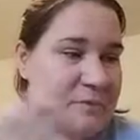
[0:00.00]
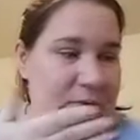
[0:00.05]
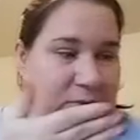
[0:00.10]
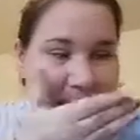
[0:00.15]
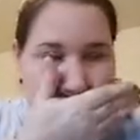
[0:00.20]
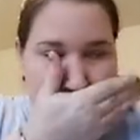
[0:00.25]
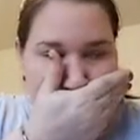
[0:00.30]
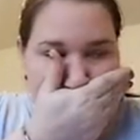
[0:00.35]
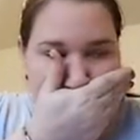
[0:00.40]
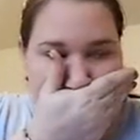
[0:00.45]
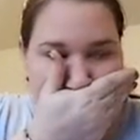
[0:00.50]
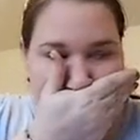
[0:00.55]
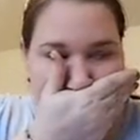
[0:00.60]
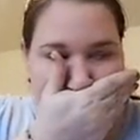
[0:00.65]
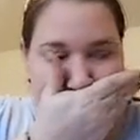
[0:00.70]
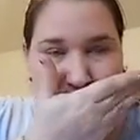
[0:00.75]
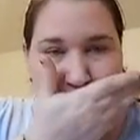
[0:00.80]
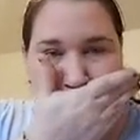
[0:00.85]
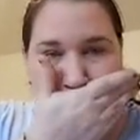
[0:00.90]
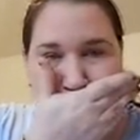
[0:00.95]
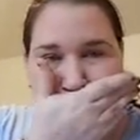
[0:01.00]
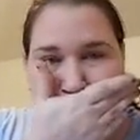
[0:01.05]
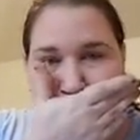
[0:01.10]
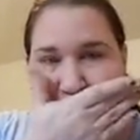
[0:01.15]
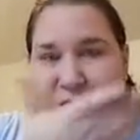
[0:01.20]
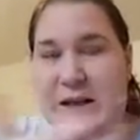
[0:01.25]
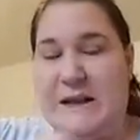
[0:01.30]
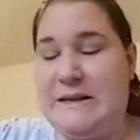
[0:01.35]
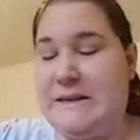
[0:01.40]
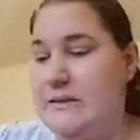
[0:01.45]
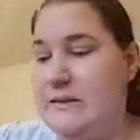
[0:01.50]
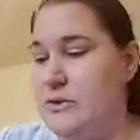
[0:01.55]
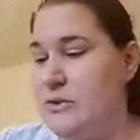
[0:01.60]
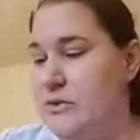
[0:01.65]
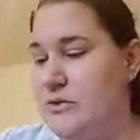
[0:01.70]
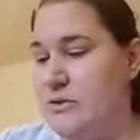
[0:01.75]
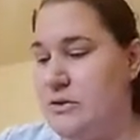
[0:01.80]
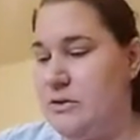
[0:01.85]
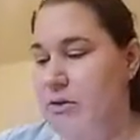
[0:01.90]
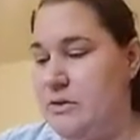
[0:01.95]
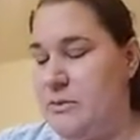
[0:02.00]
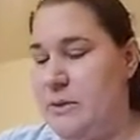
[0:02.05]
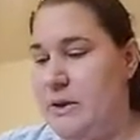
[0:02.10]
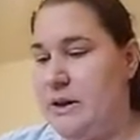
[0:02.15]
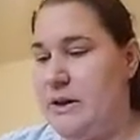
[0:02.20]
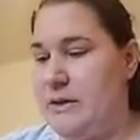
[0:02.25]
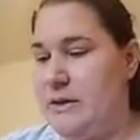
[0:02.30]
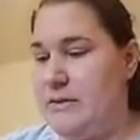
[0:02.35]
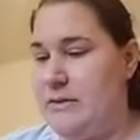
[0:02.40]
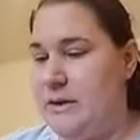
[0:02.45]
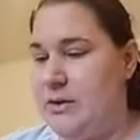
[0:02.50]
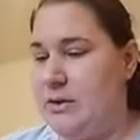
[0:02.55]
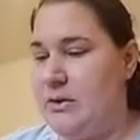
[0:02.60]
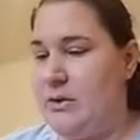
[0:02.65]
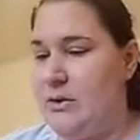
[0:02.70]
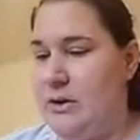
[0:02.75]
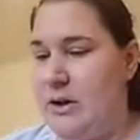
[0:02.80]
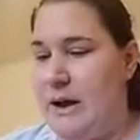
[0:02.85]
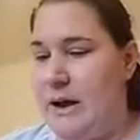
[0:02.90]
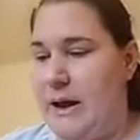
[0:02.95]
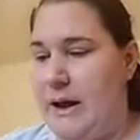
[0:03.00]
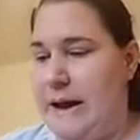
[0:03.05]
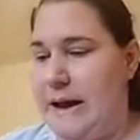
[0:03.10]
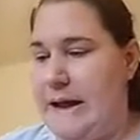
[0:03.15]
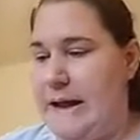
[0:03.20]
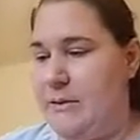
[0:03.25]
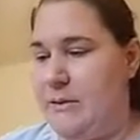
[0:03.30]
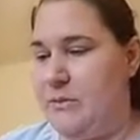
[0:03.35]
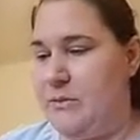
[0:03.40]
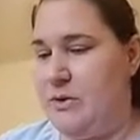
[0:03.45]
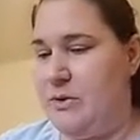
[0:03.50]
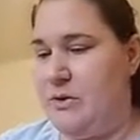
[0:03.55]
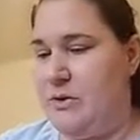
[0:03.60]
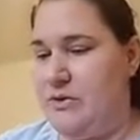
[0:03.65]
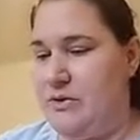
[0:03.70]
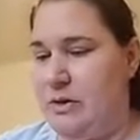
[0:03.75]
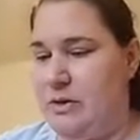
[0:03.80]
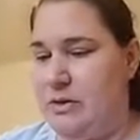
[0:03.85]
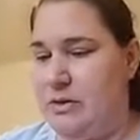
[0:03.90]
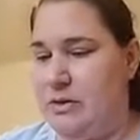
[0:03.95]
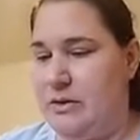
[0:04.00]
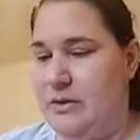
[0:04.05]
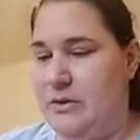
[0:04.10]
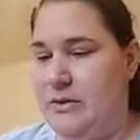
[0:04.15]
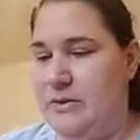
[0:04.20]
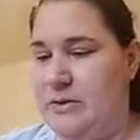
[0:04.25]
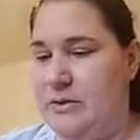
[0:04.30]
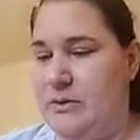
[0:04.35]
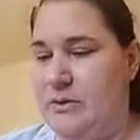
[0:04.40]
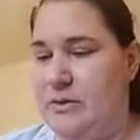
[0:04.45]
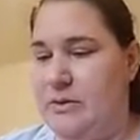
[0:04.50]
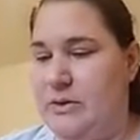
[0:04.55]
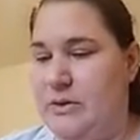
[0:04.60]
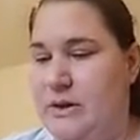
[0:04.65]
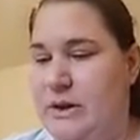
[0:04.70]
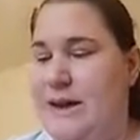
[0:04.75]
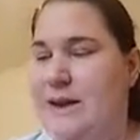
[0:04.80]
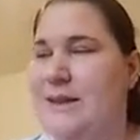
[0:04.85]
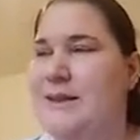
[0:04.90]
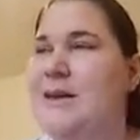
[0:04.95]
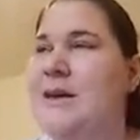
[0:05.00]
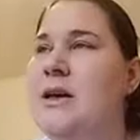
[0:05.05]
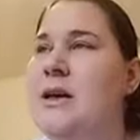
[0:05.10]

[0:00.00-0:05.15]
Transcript: Now, I still use a little bit of concealer. I'm using the concealer that